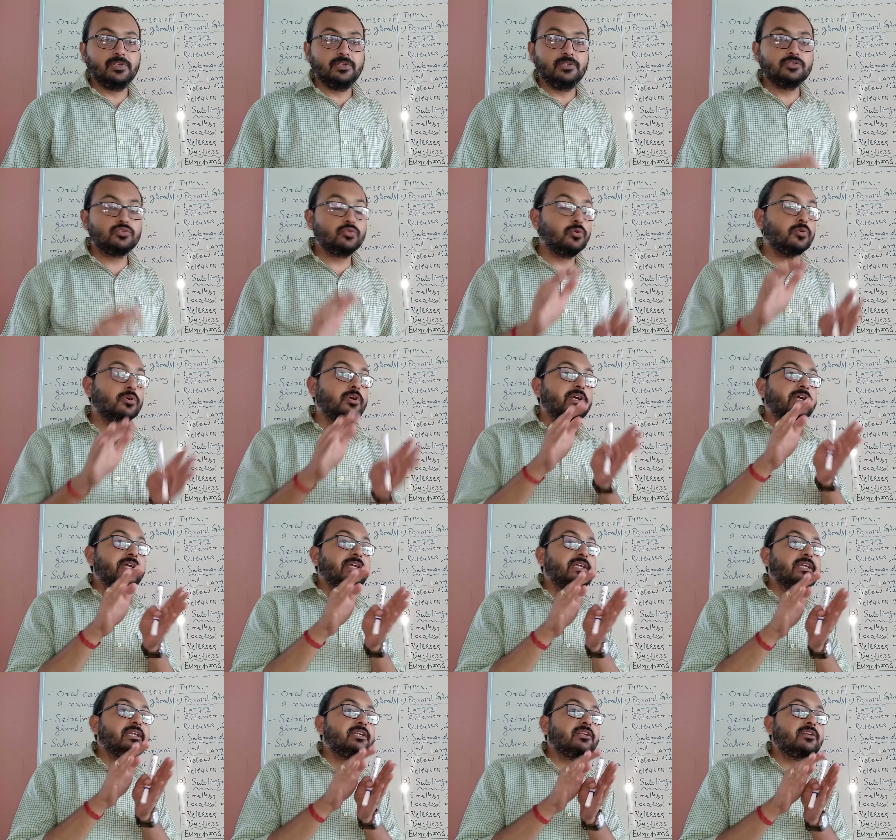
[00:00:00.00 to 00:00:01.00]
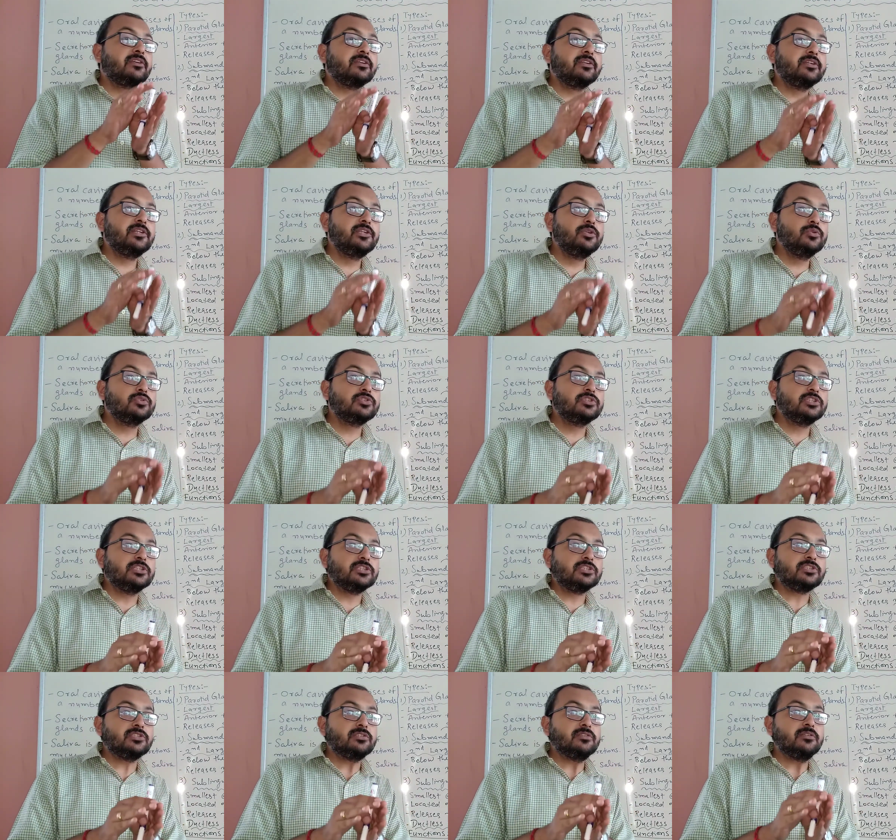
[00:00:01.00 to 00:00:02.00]
So it
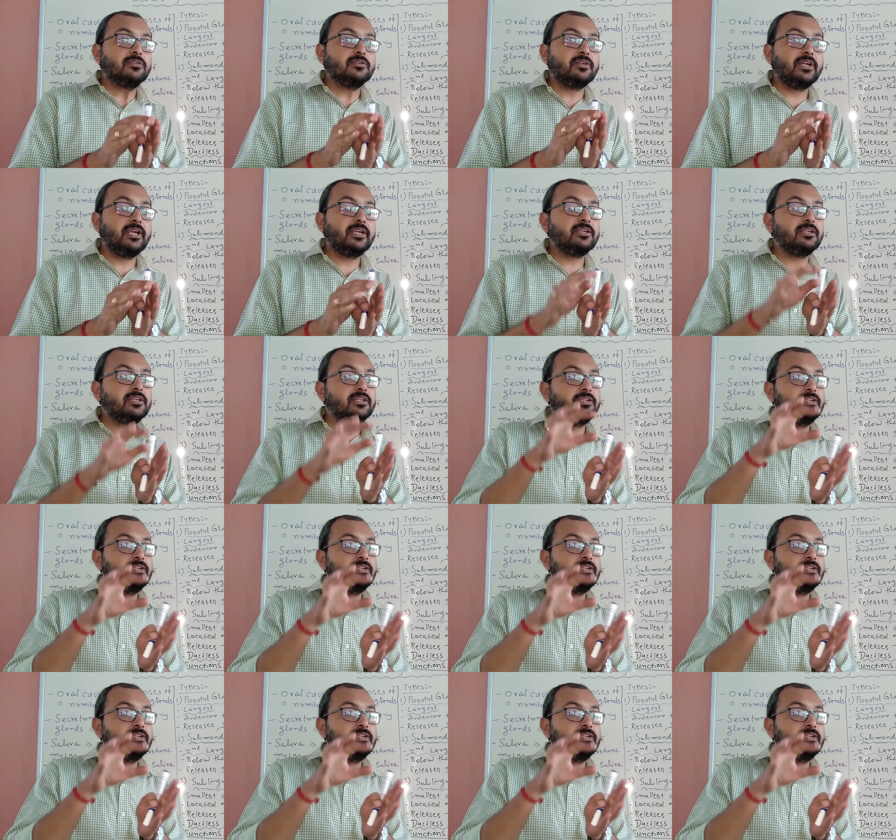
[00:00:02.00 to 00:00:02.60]
reduces, right?